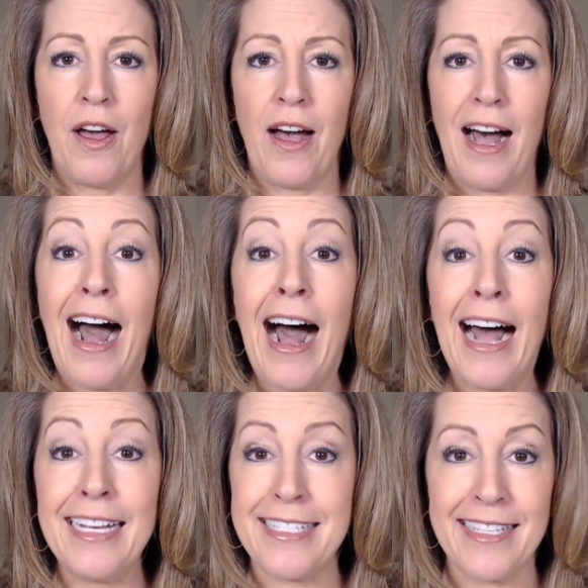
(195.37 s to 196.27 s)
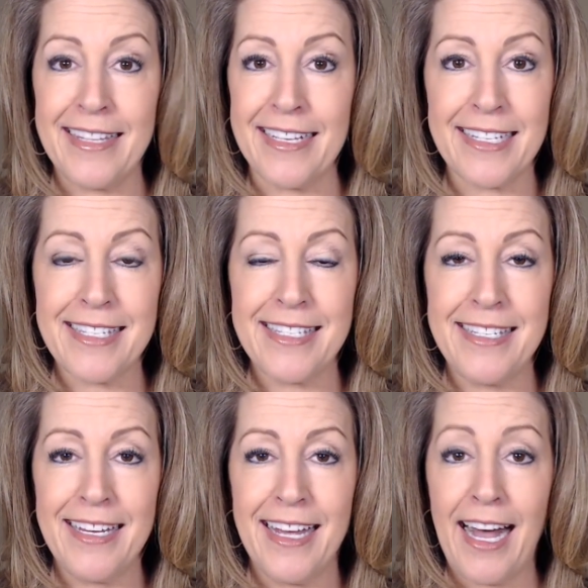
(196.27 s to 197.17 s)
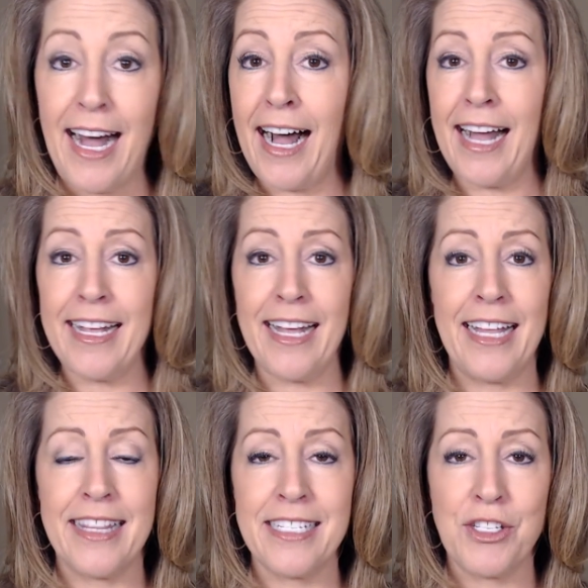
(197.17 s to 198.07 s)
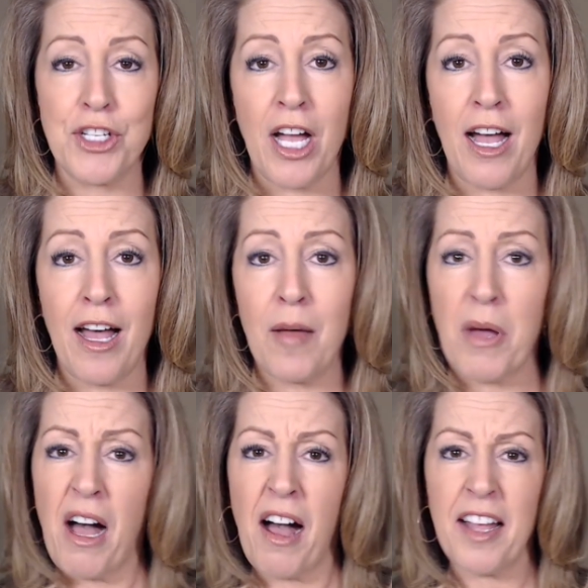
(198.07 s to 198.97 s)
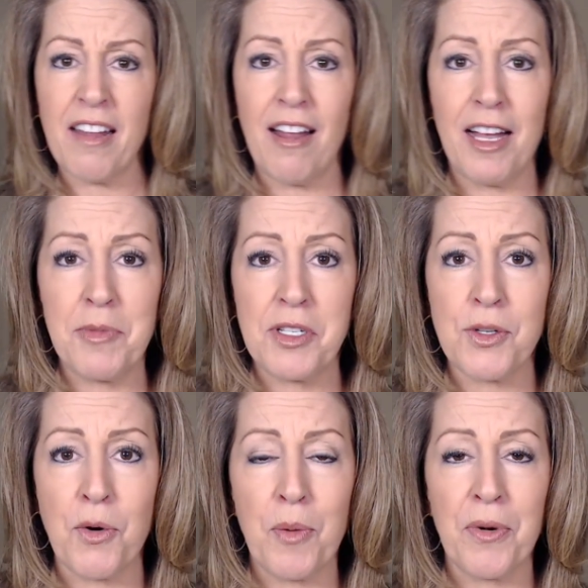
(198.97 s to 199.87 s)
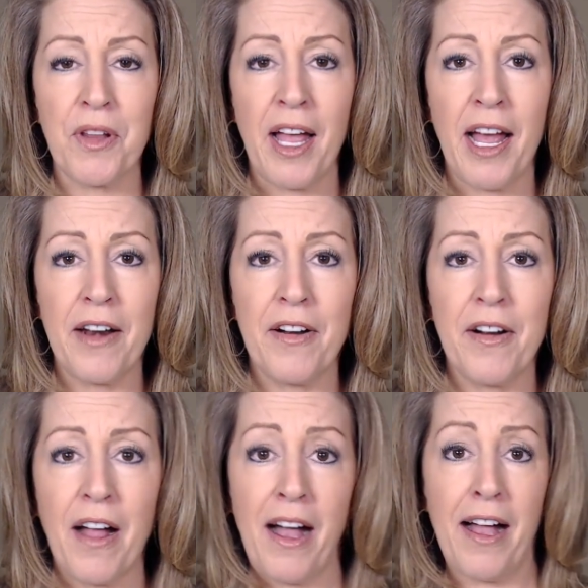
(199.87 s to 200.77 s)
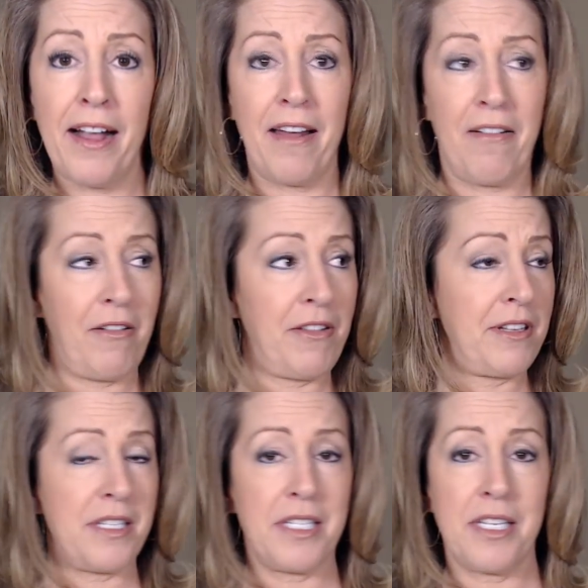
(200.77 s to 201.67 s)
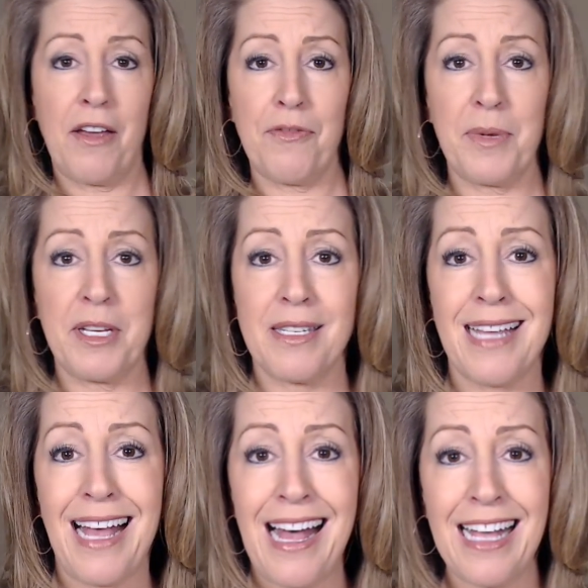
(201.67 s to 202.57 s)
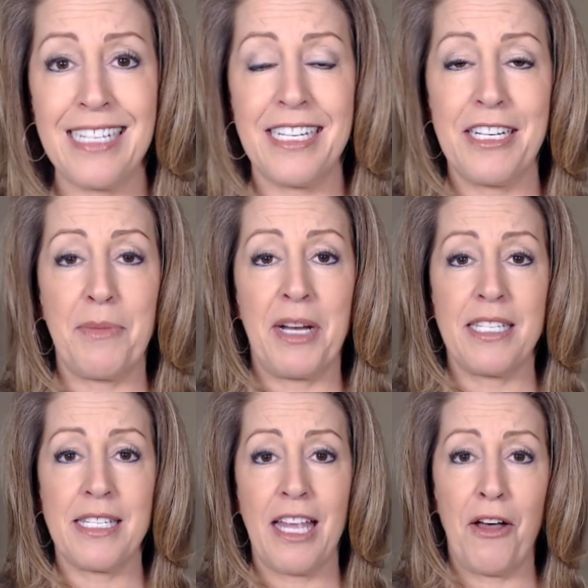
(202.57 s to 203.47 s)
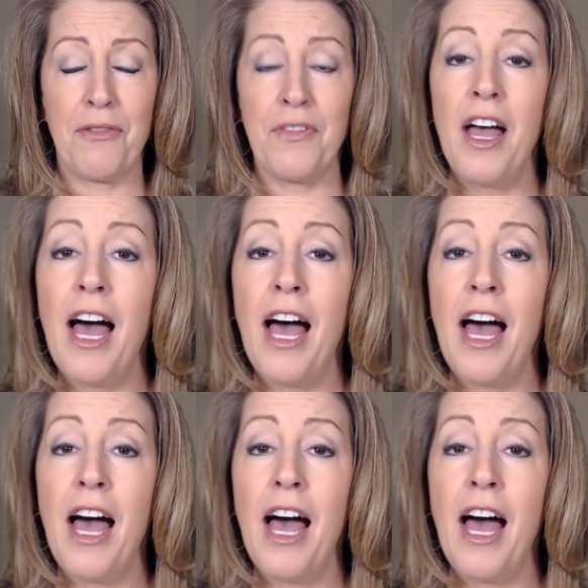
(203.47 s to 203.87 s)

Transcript: I did this. I got this job. I climbed this corporate ladder. I got all this stuff because I did it myself.